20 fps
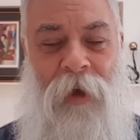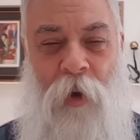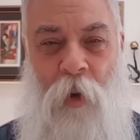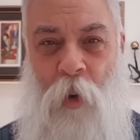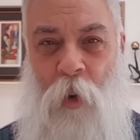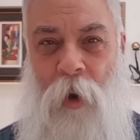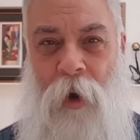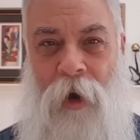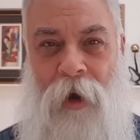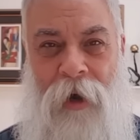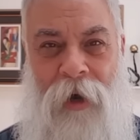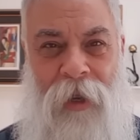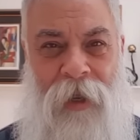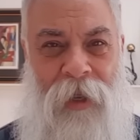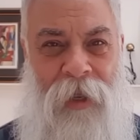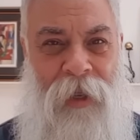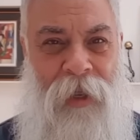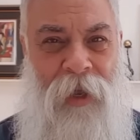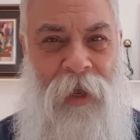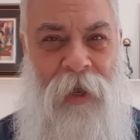or
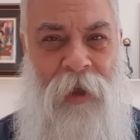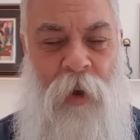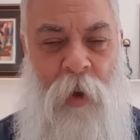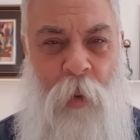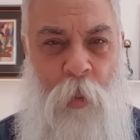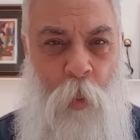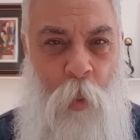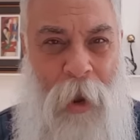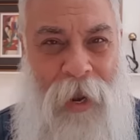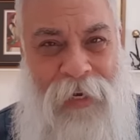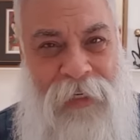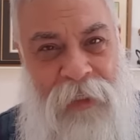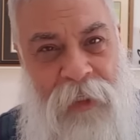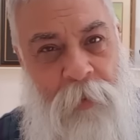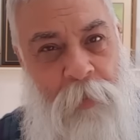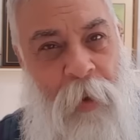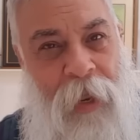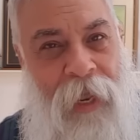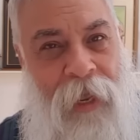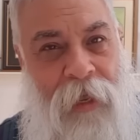
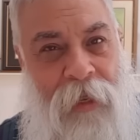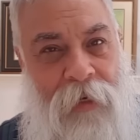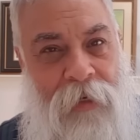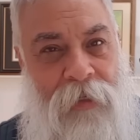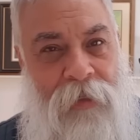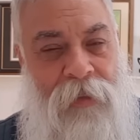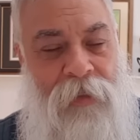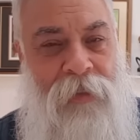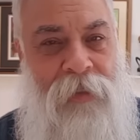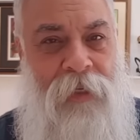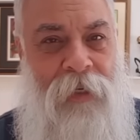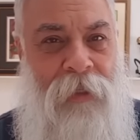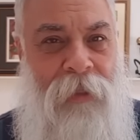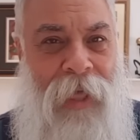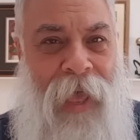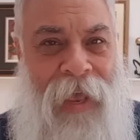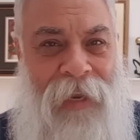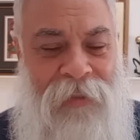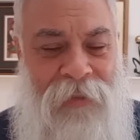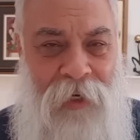waistbands,
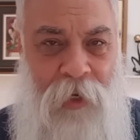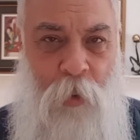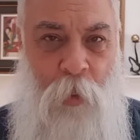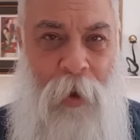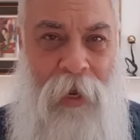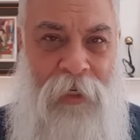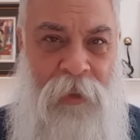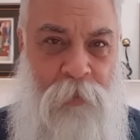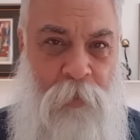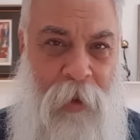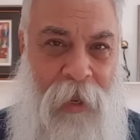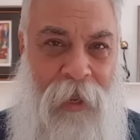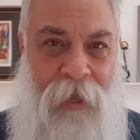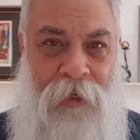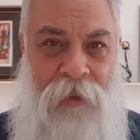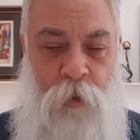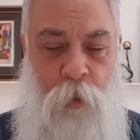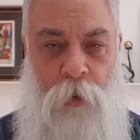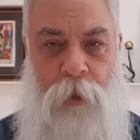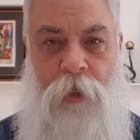elastic
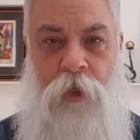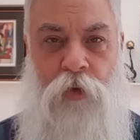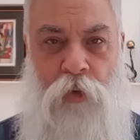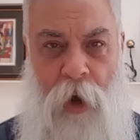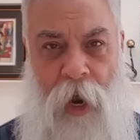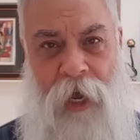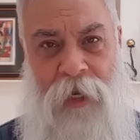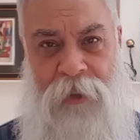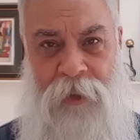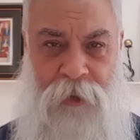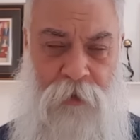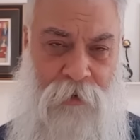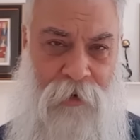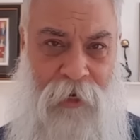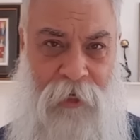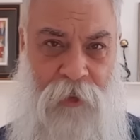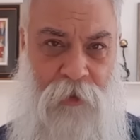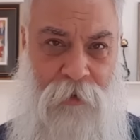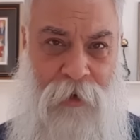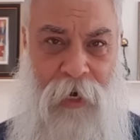waistbands, or
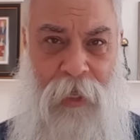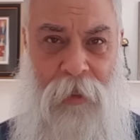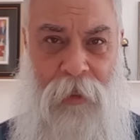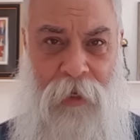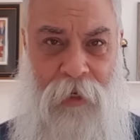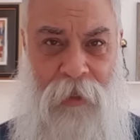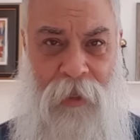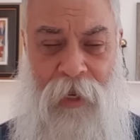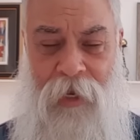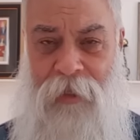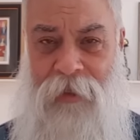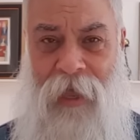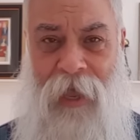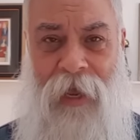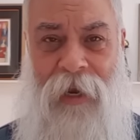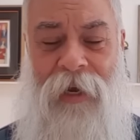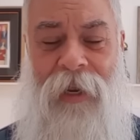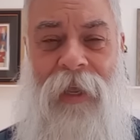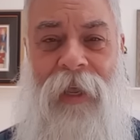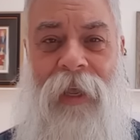drawstrings, or anything like
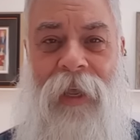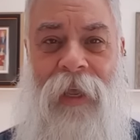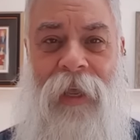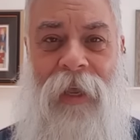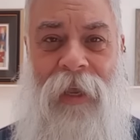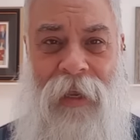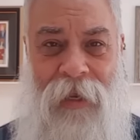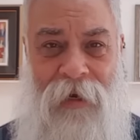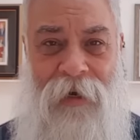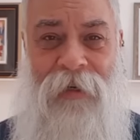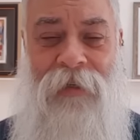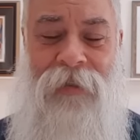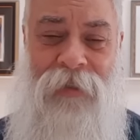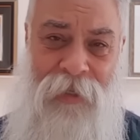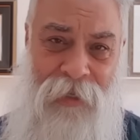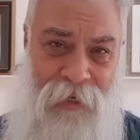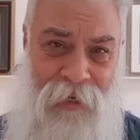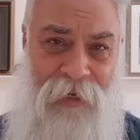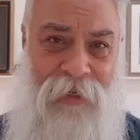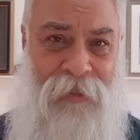that. It is
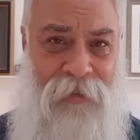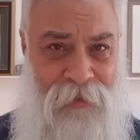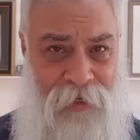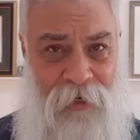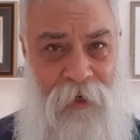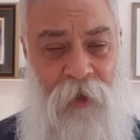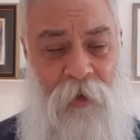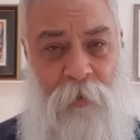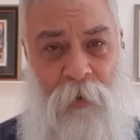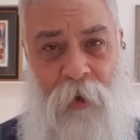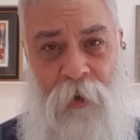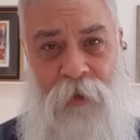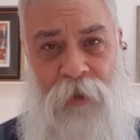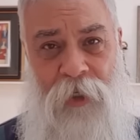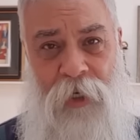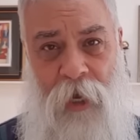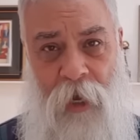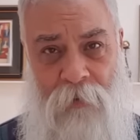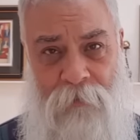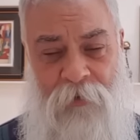the single
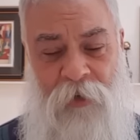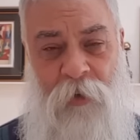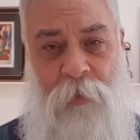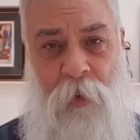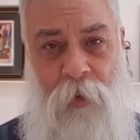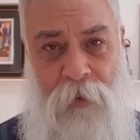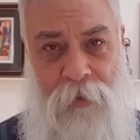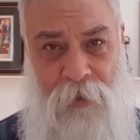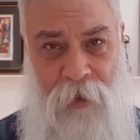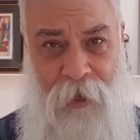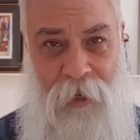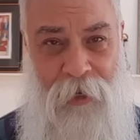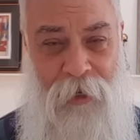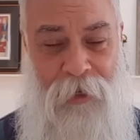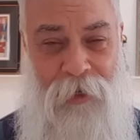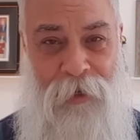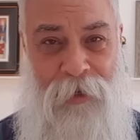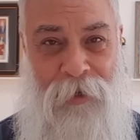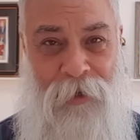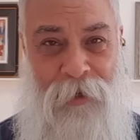most comfortable
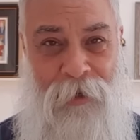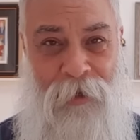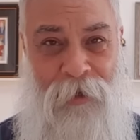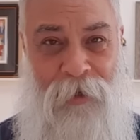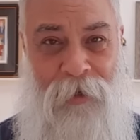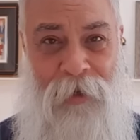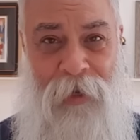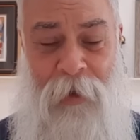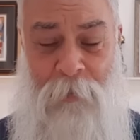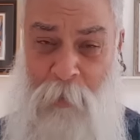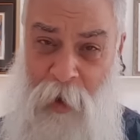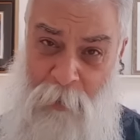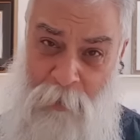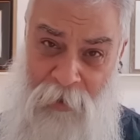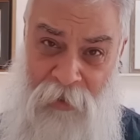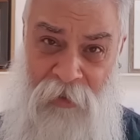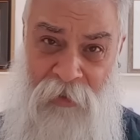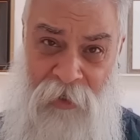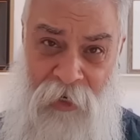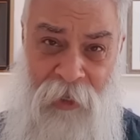thing. It might
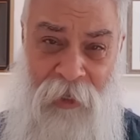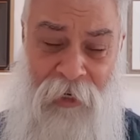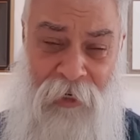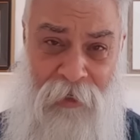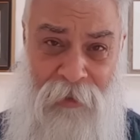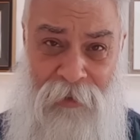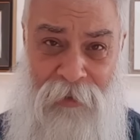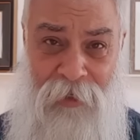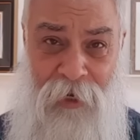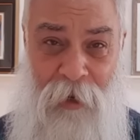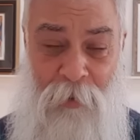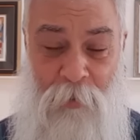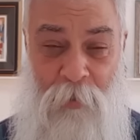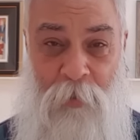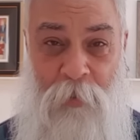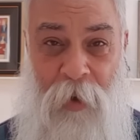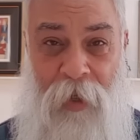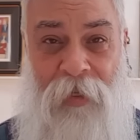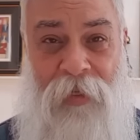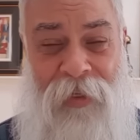be silly to some,
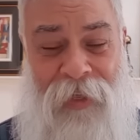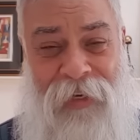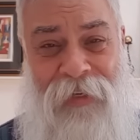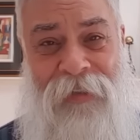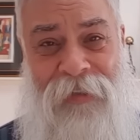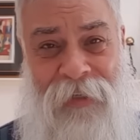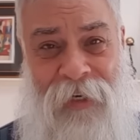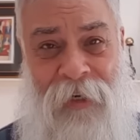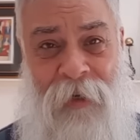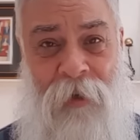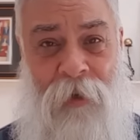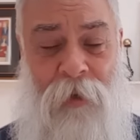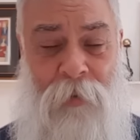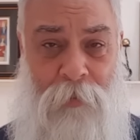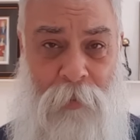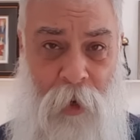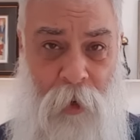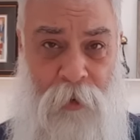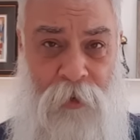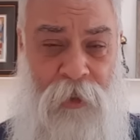but the single
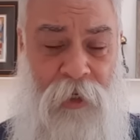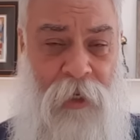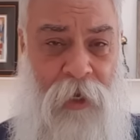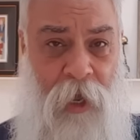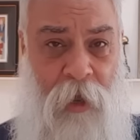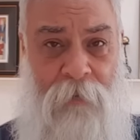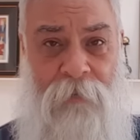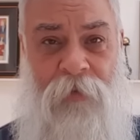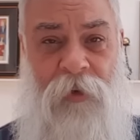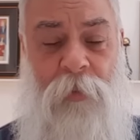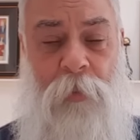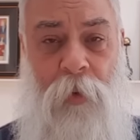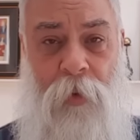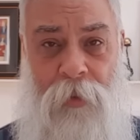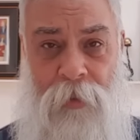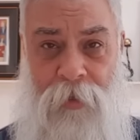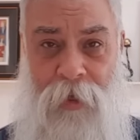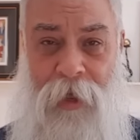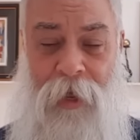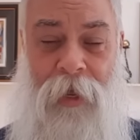most comfortable
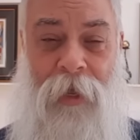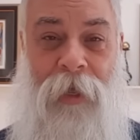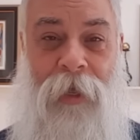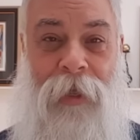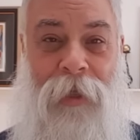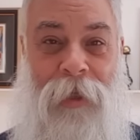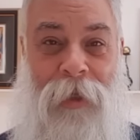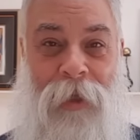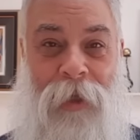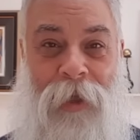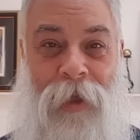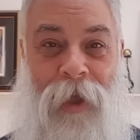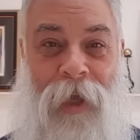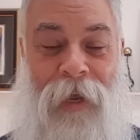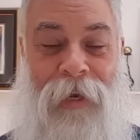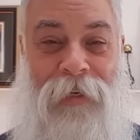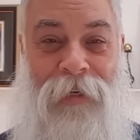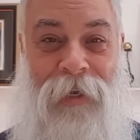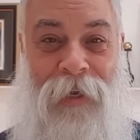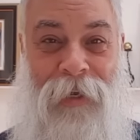thing
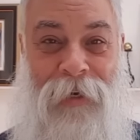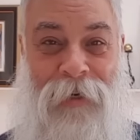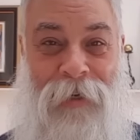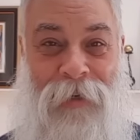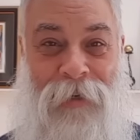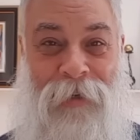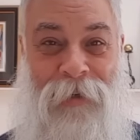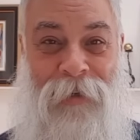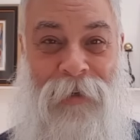I did